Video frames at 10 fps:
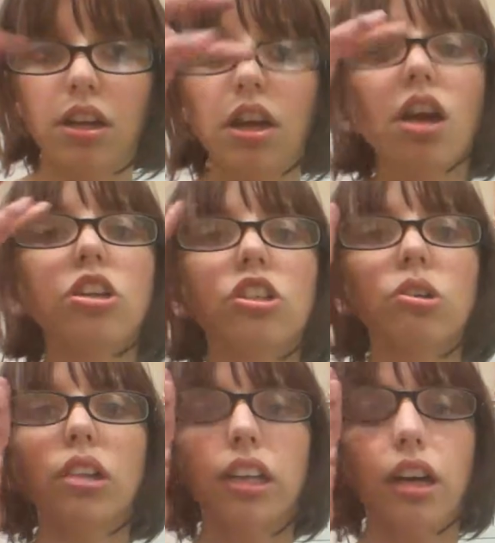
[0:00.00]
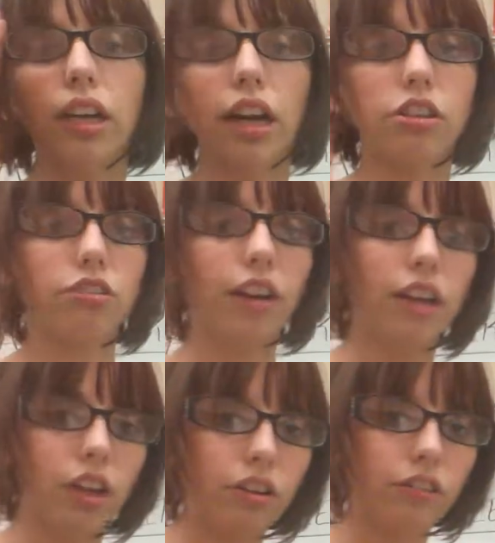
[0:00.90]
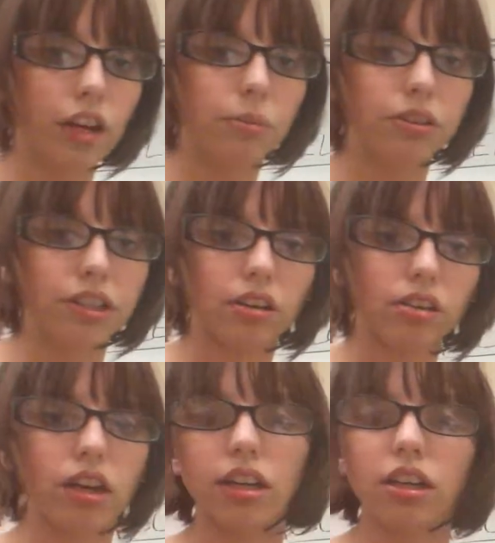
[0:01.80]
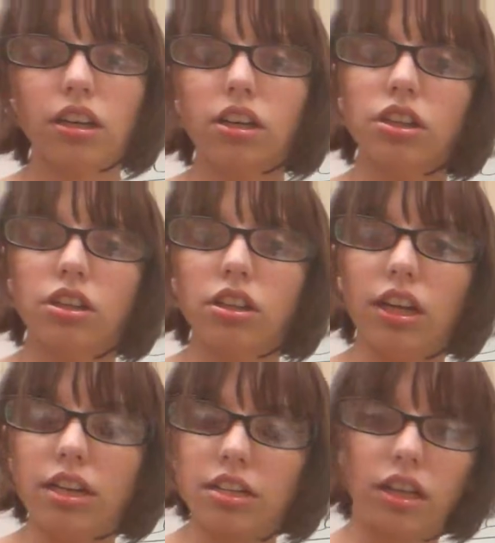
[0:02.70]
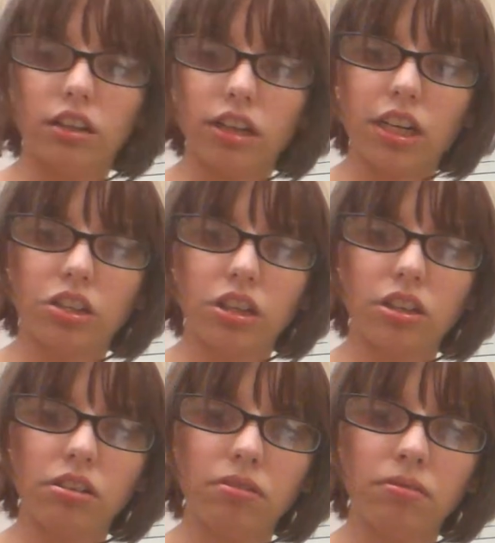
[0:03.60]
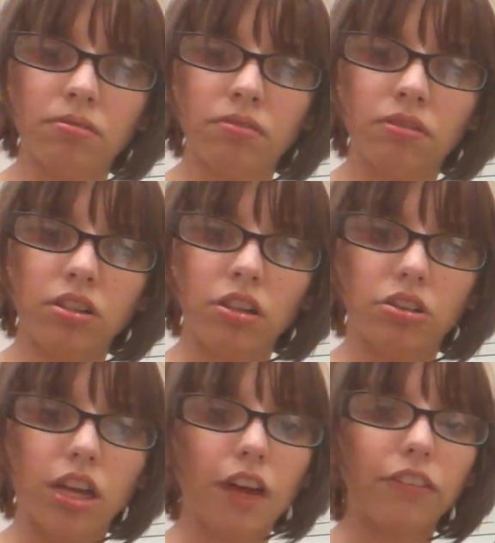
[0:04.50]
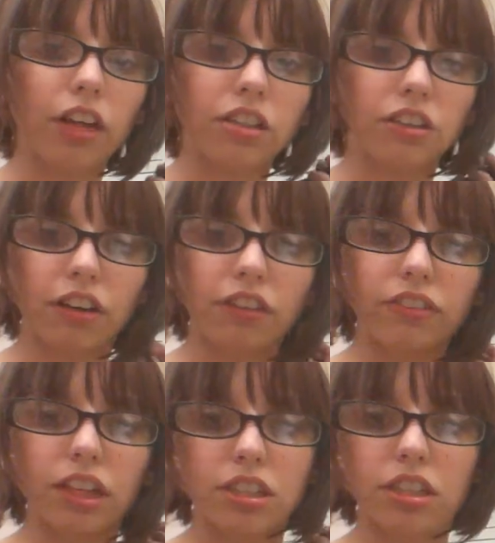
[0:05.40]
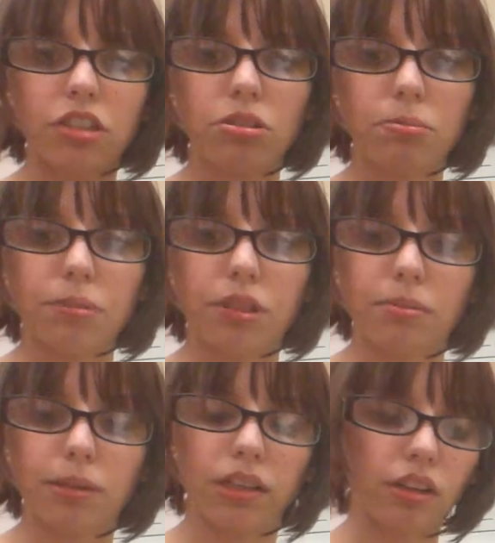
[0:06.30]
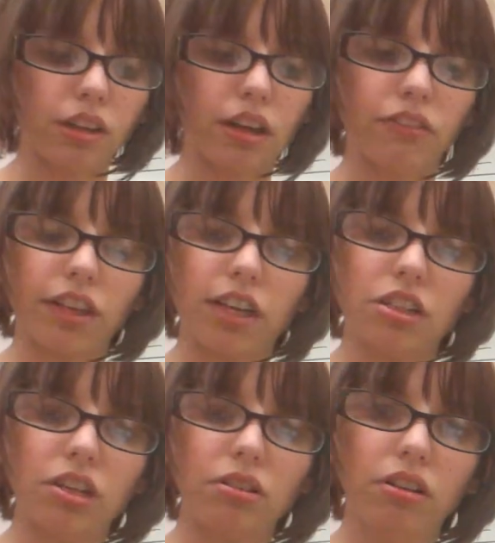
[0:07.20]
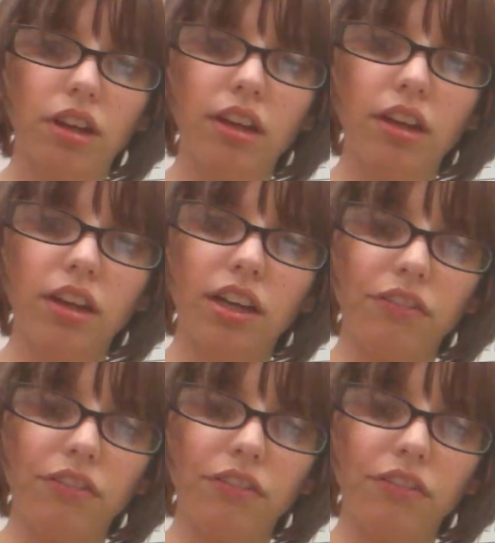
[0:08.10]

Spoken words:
shortly on how to find other variables that are not acceleration. So time, velocity, final, velocity, initial. Please be on the lookout for that soon if you're